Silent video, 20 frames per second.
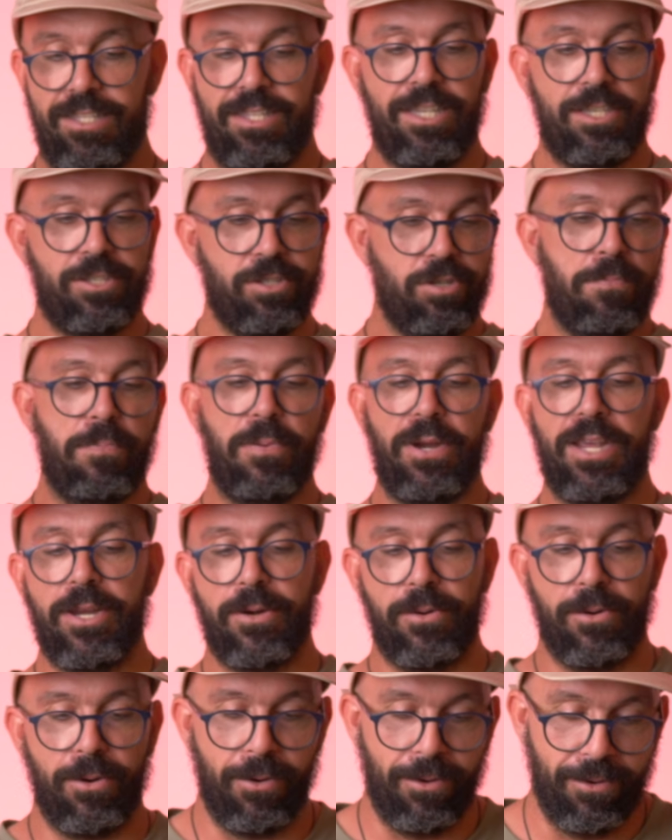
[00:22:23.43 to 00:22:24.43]
the
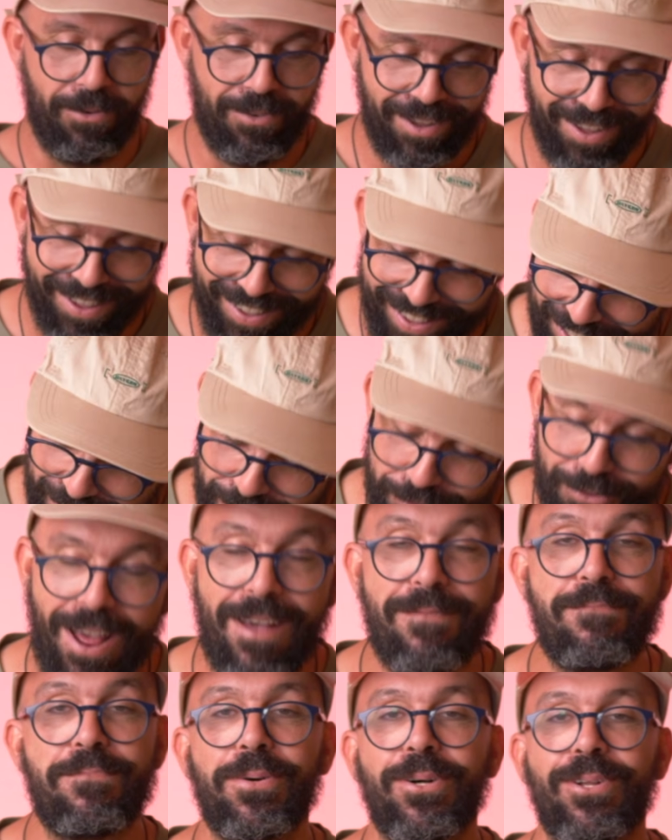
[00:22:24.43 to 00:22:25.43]
superhero,
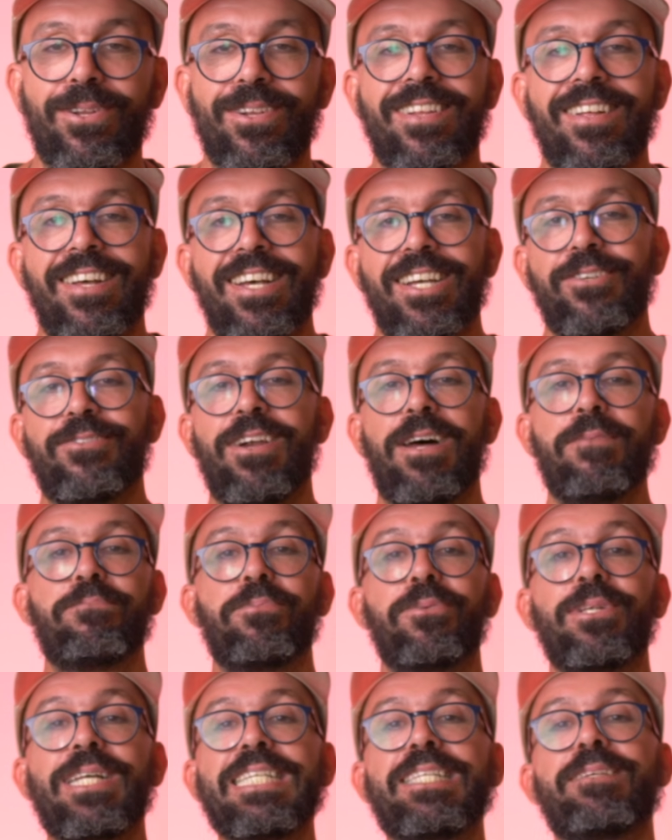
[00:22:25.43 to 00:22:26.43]
Shredpool.
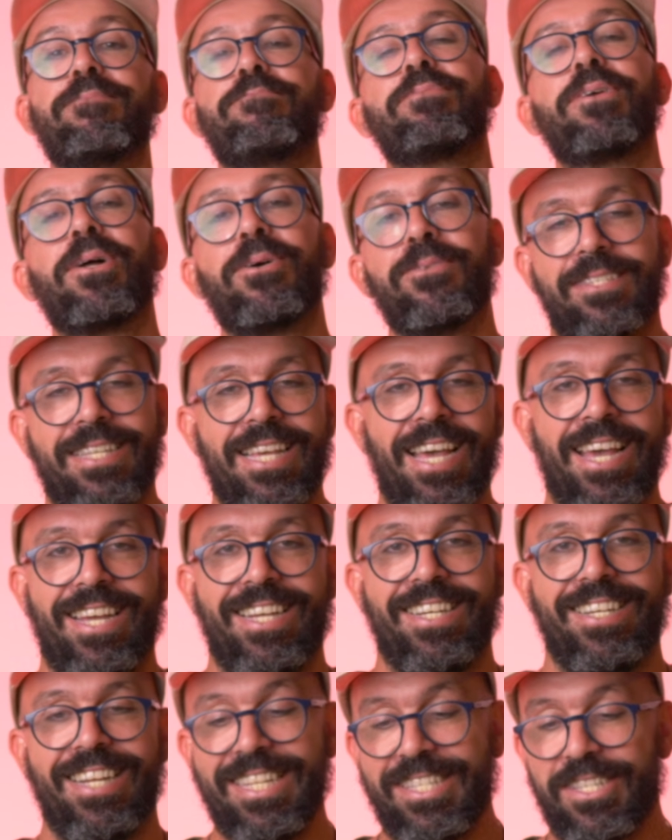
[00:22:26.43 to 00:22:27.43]
Shredpool has a pro
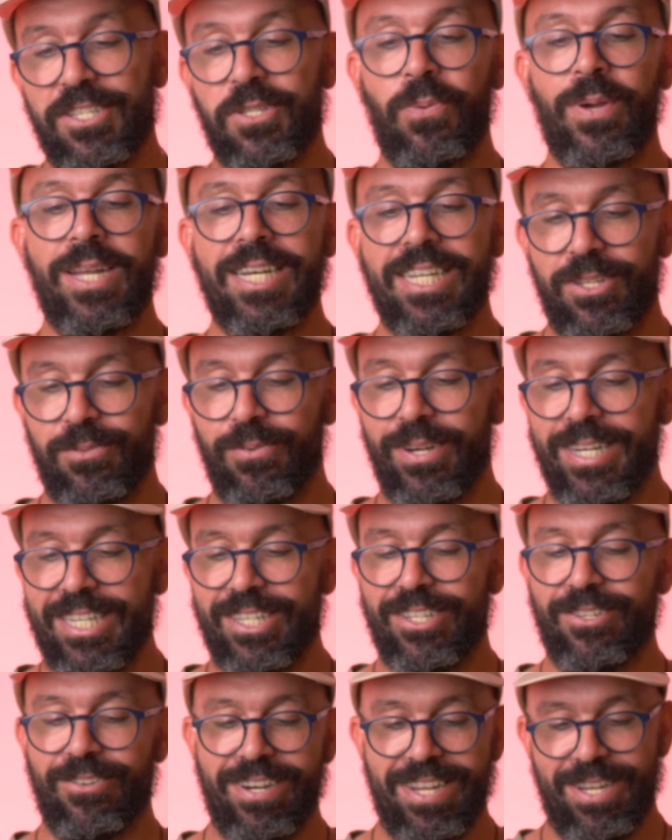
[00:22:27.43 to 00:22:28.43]
skate. It's
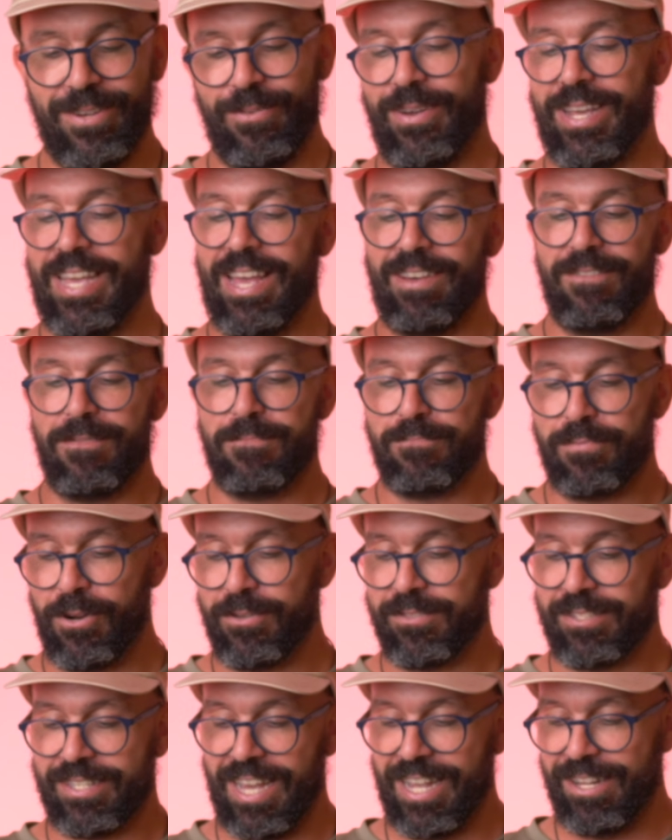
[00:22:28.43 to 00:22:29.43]
2023. We have a pro
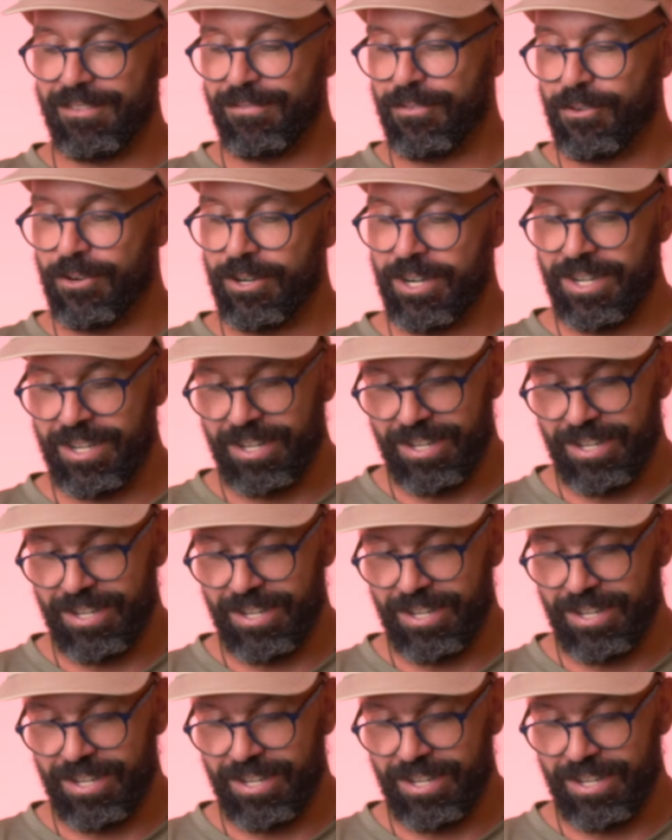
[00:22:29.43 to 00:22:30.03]
skate for